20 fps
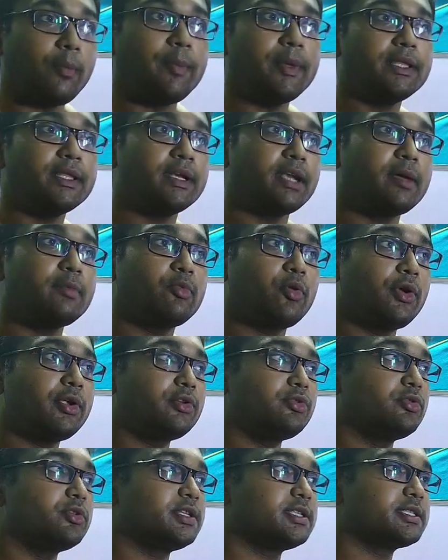that I am going to
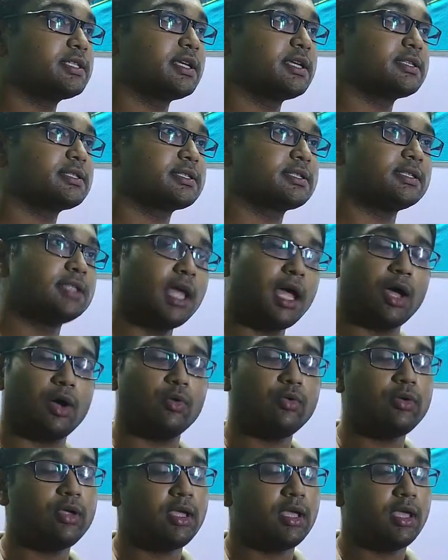discuss now
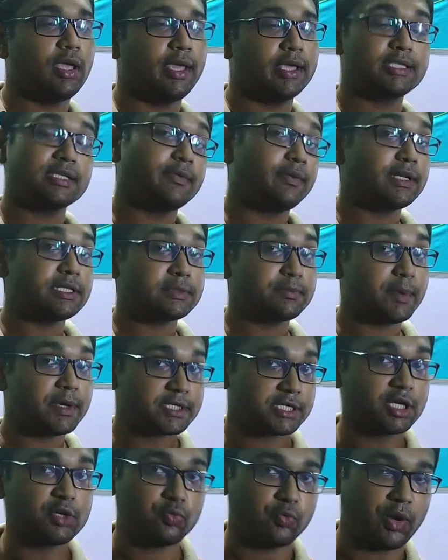is a very
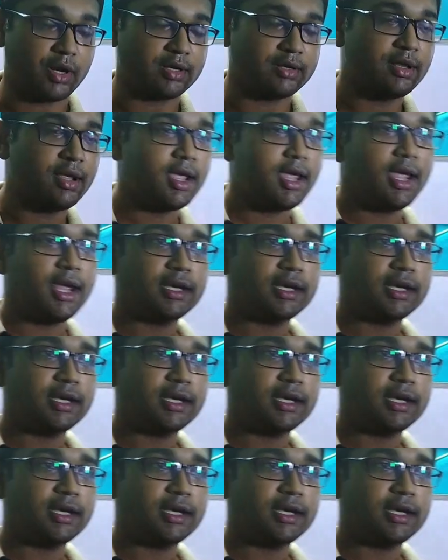special one. It is